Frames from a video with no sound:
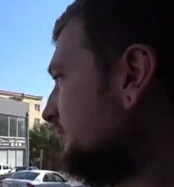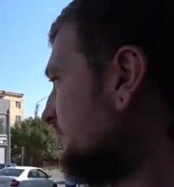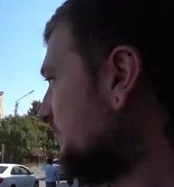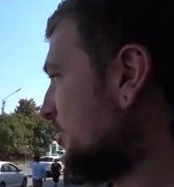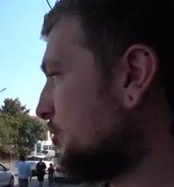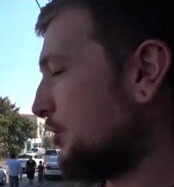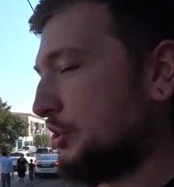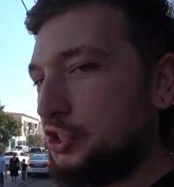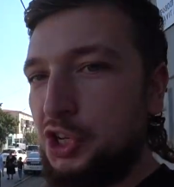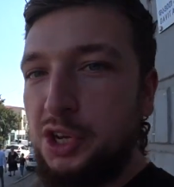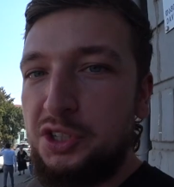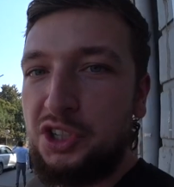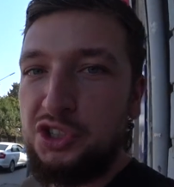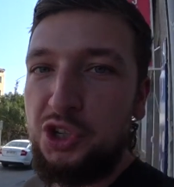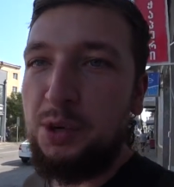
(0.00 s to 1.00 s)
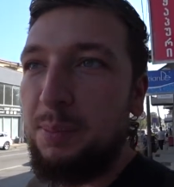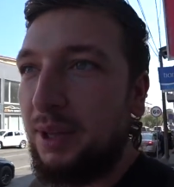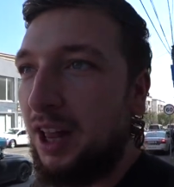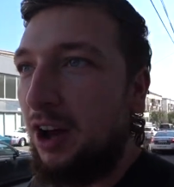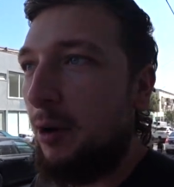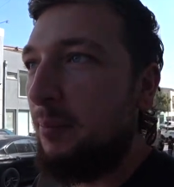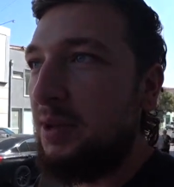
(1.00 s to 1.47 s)
So excuse the super
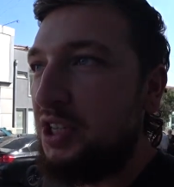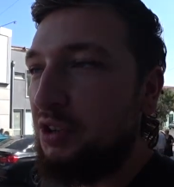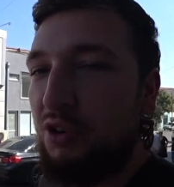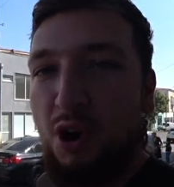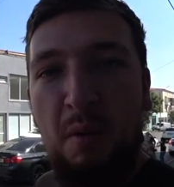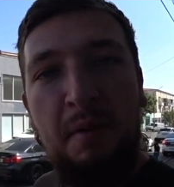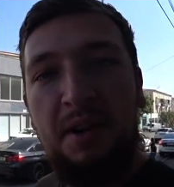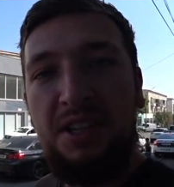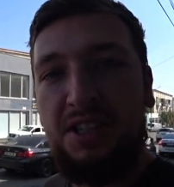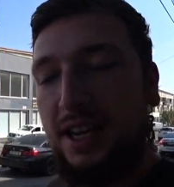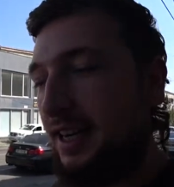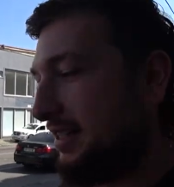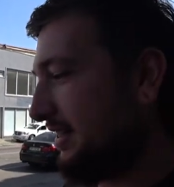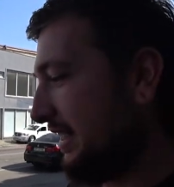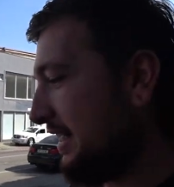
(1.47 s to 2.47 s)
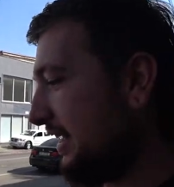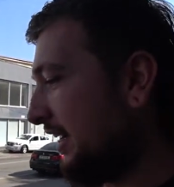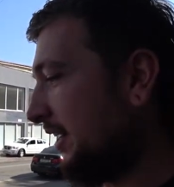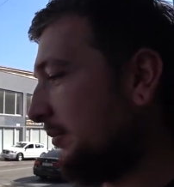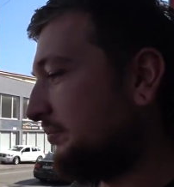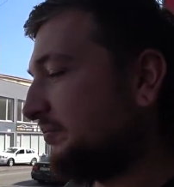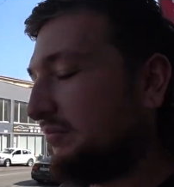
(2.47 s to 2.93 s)
loud busy road we decided to eat
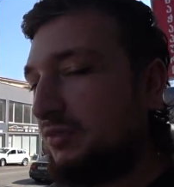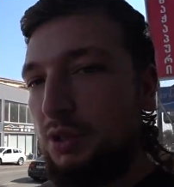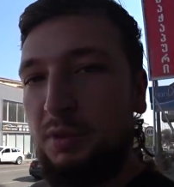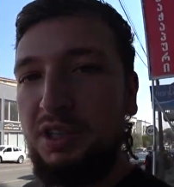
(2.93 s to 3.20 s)
at.